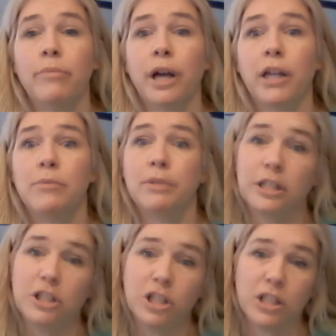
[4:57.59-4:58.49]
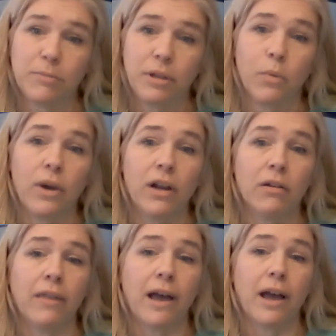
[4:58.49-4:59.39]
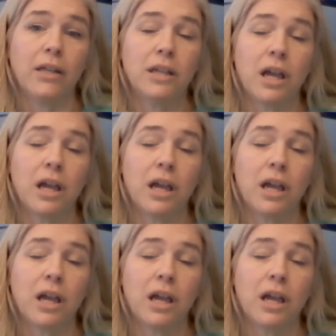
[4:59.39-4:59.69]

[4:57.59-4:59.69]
But please just be aware that